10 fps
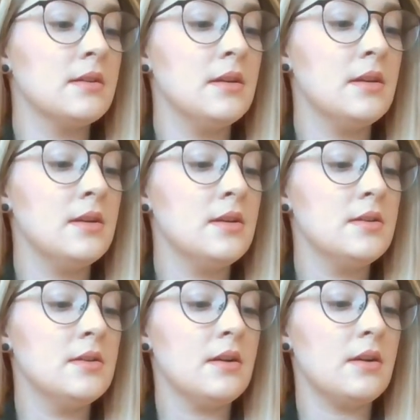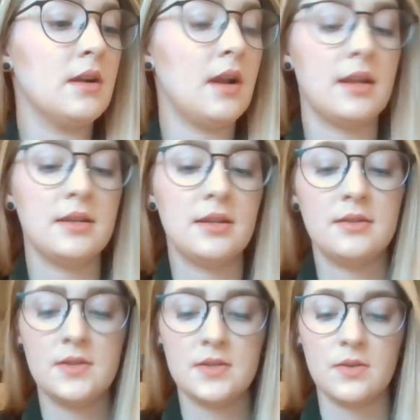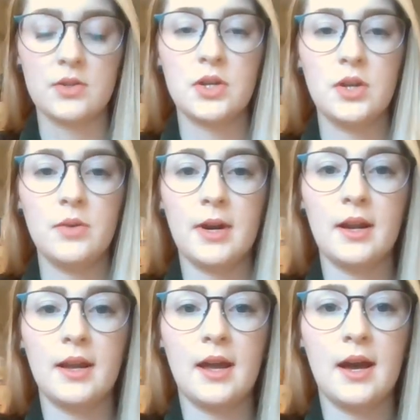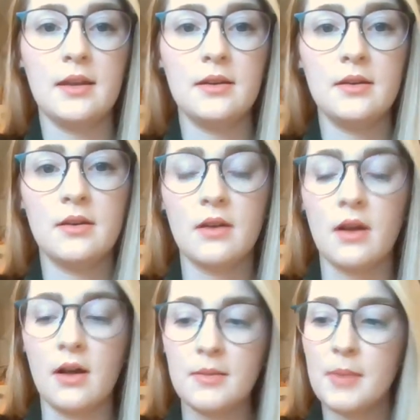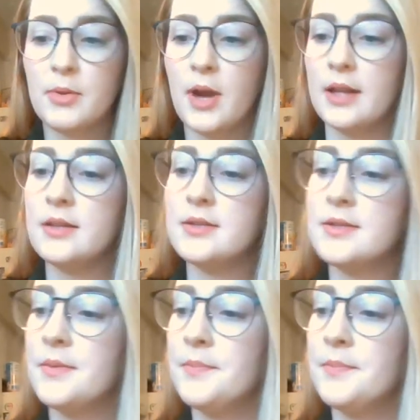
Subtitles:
Alright, so I'll show you where I got all of my products.